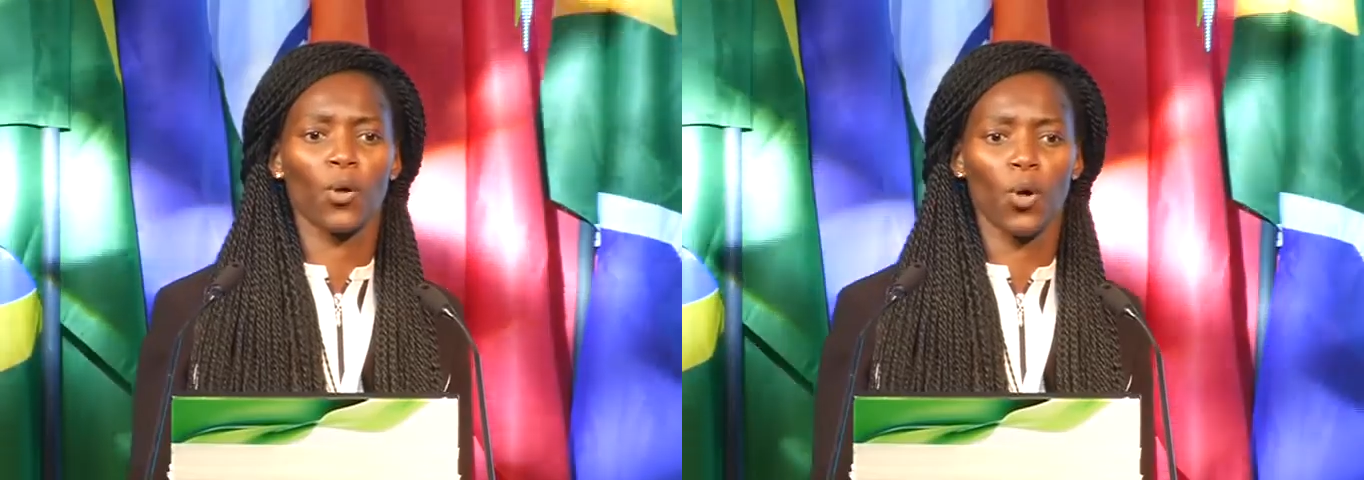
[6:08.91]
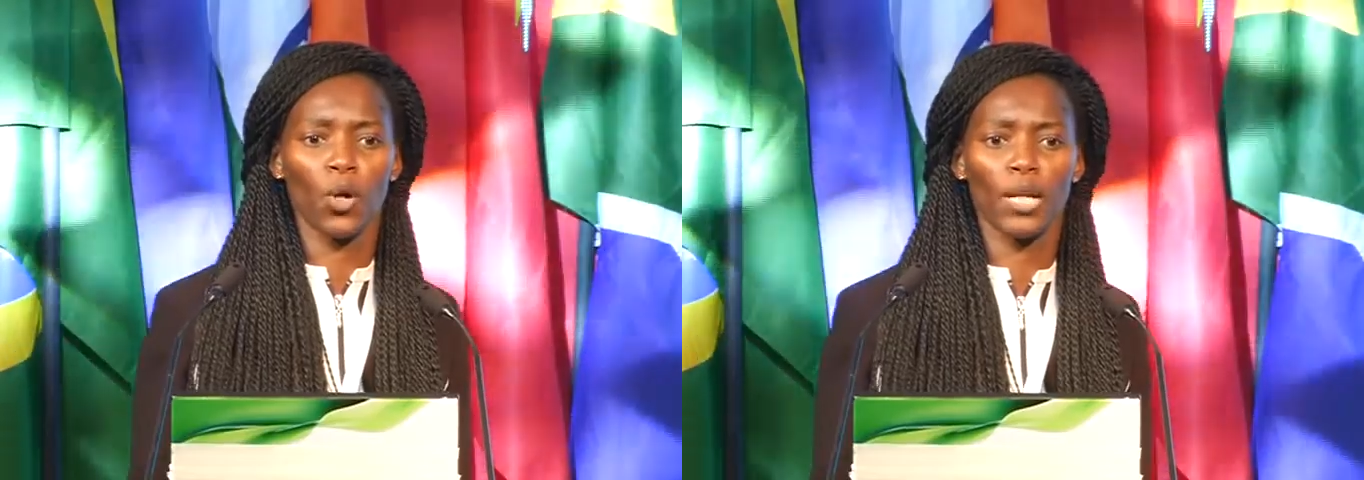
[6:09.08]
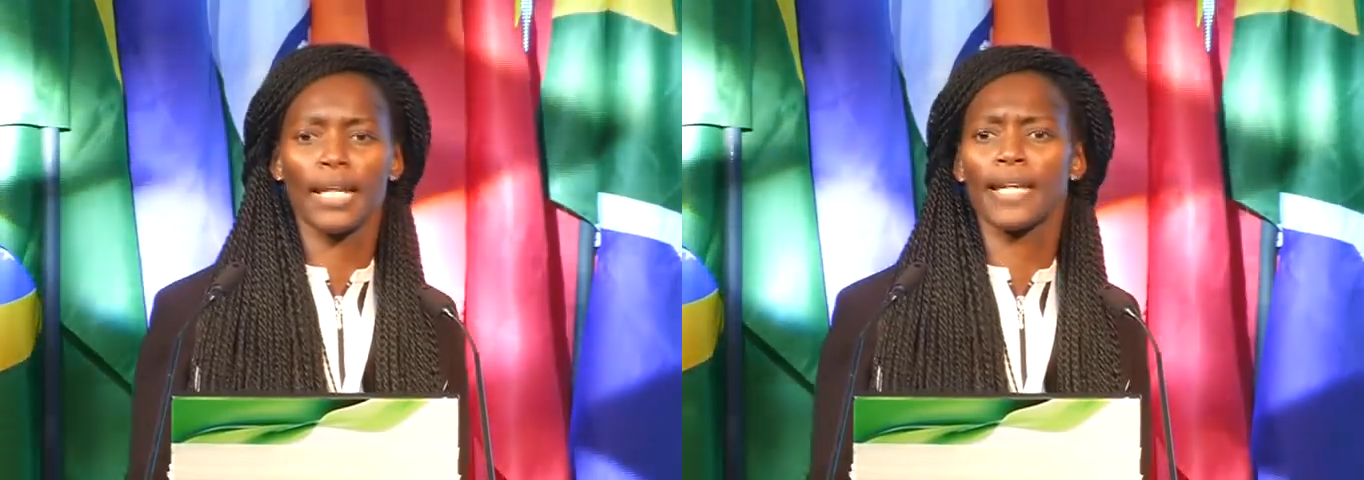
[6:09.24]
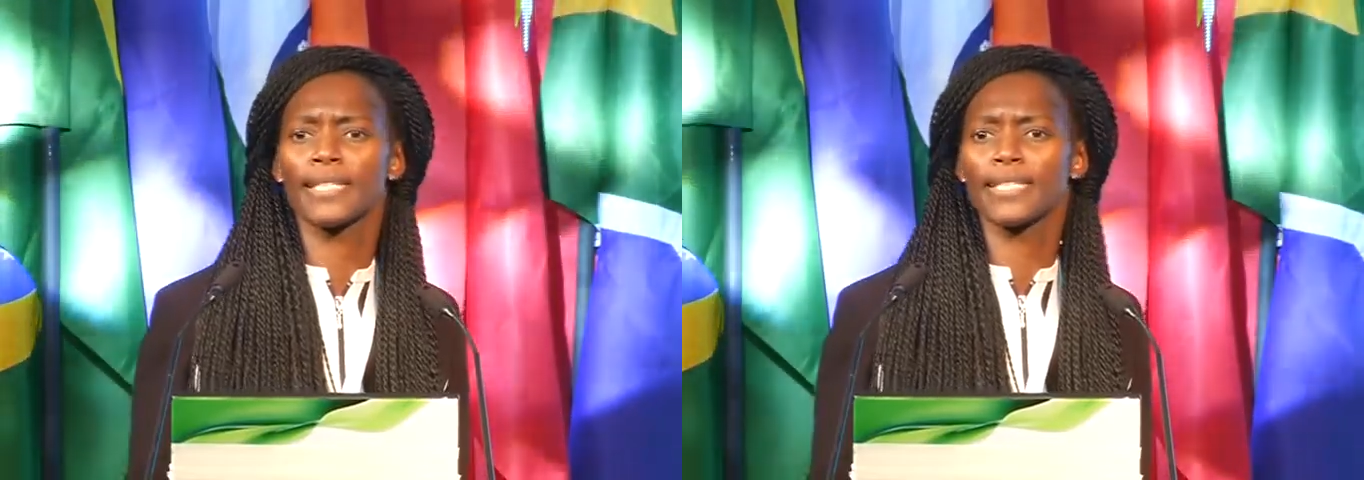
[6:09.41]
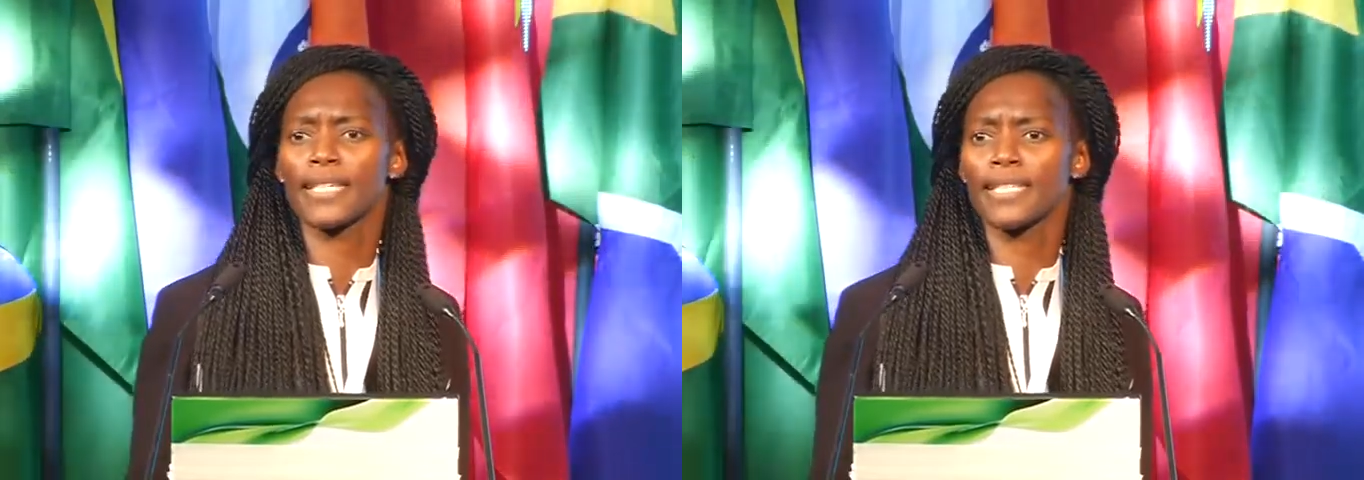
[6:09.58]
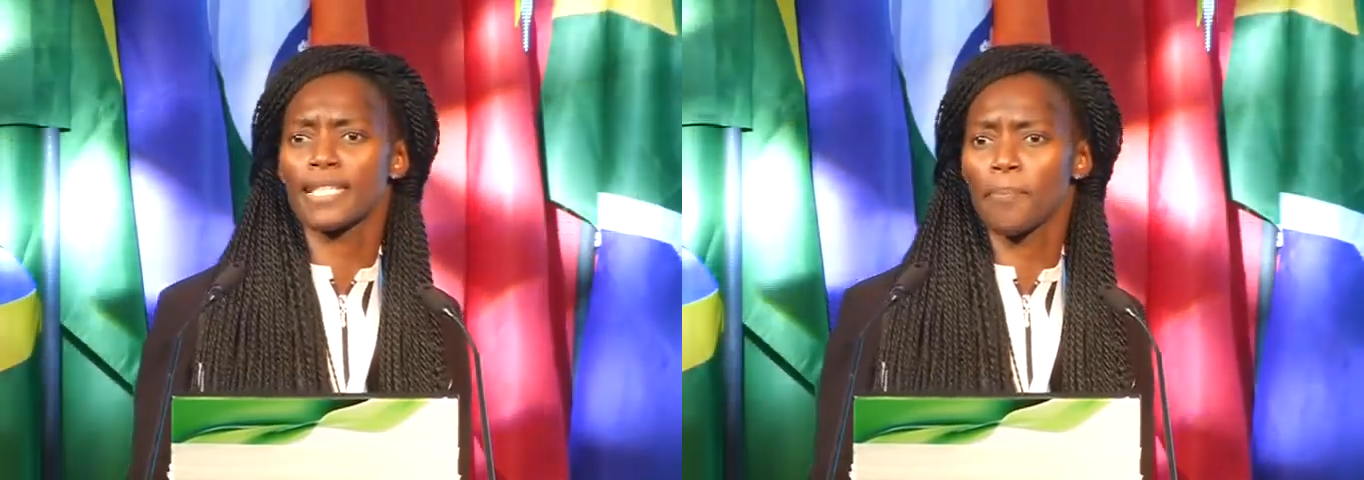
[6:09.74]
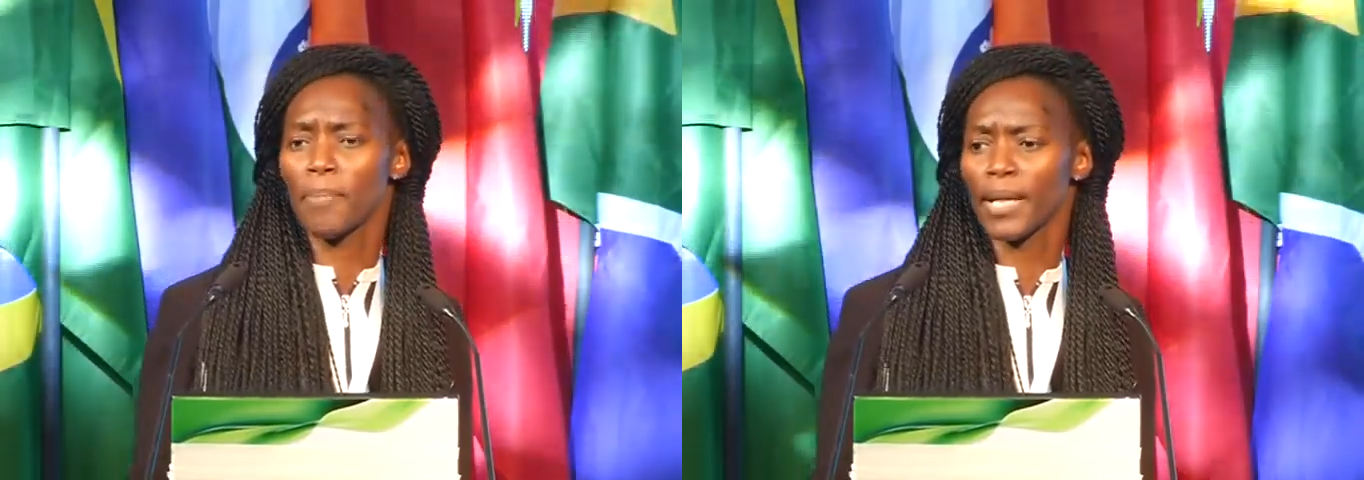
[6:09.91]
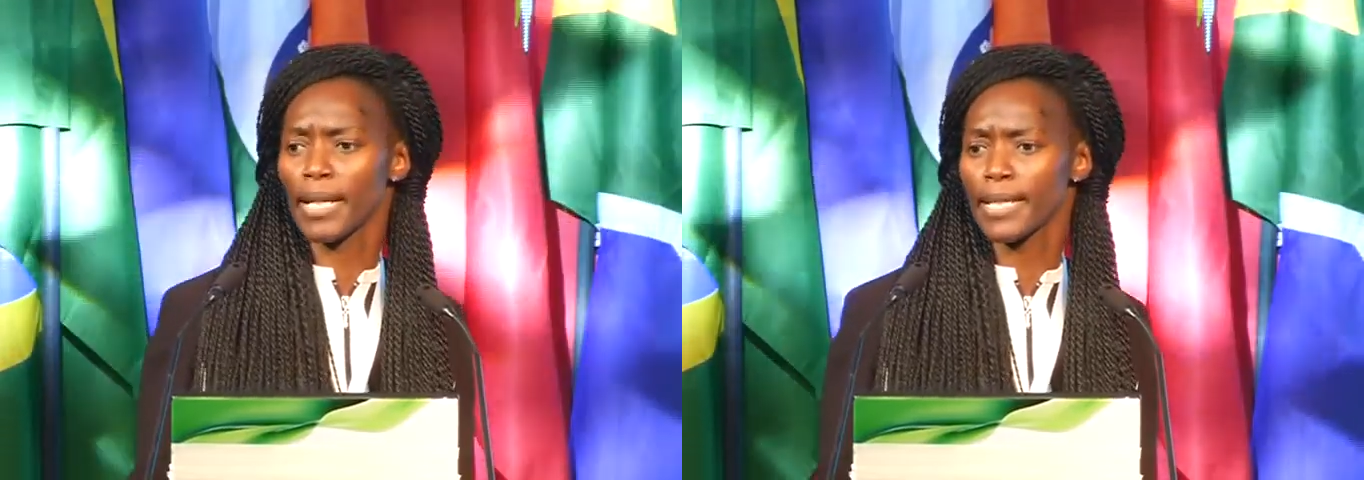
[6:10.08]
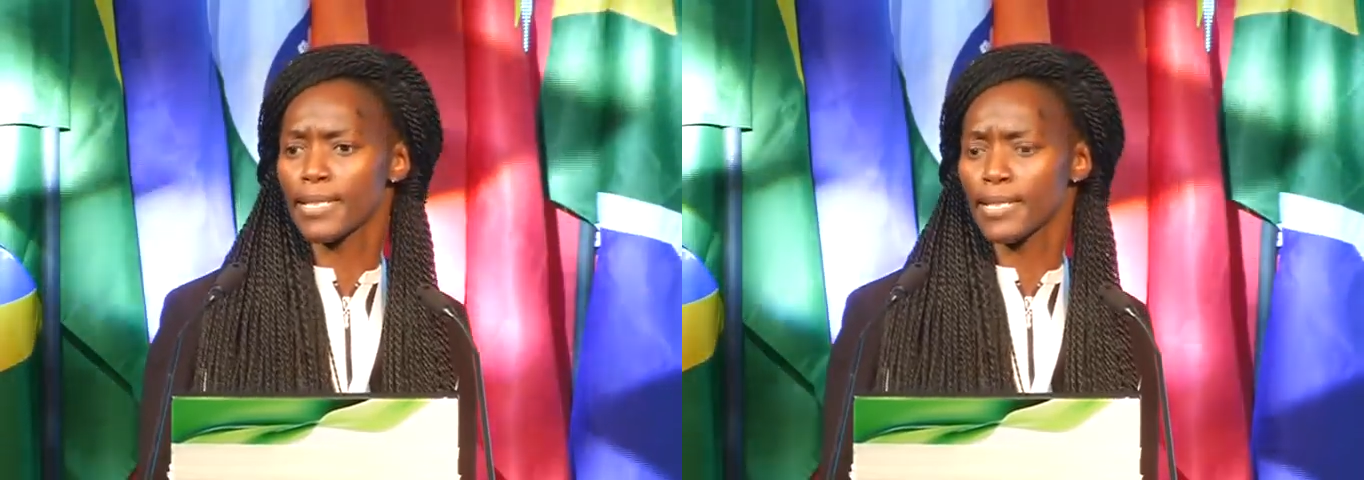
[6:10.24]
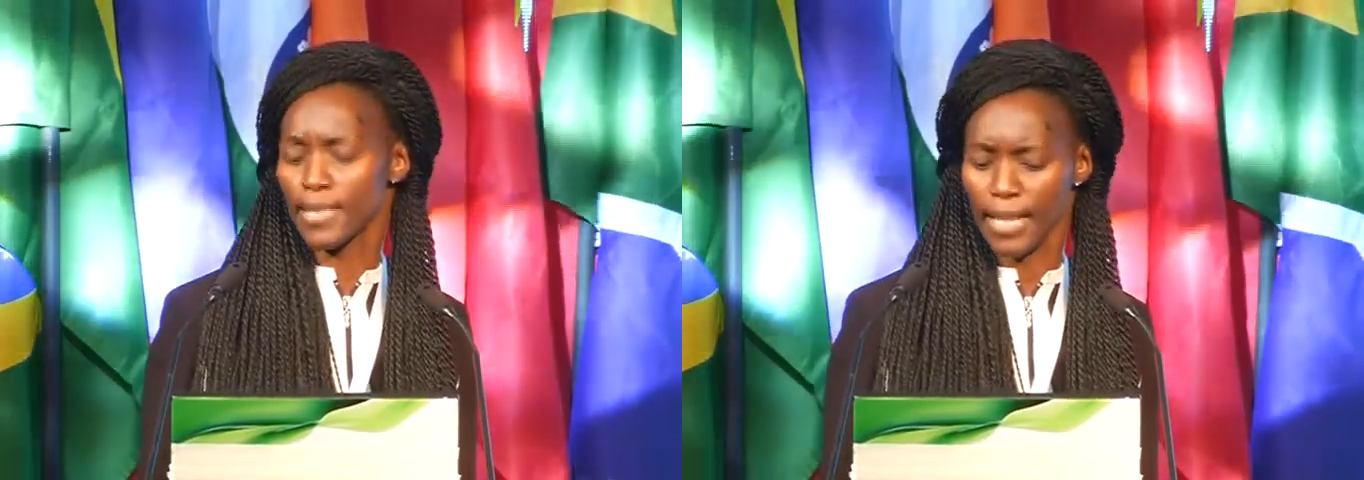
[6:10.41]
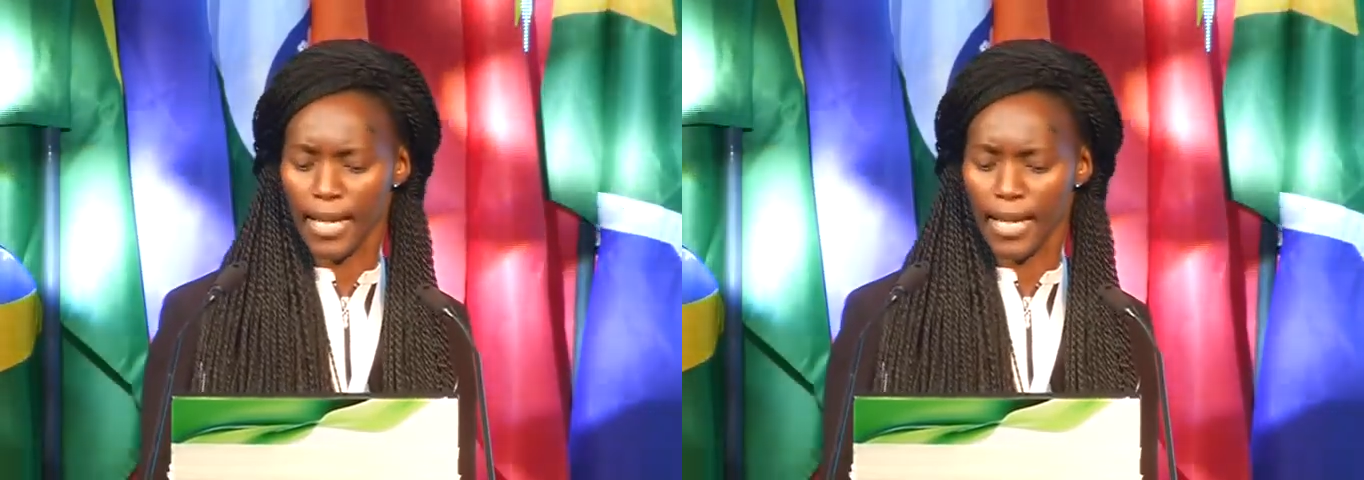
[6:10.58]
call it's a separate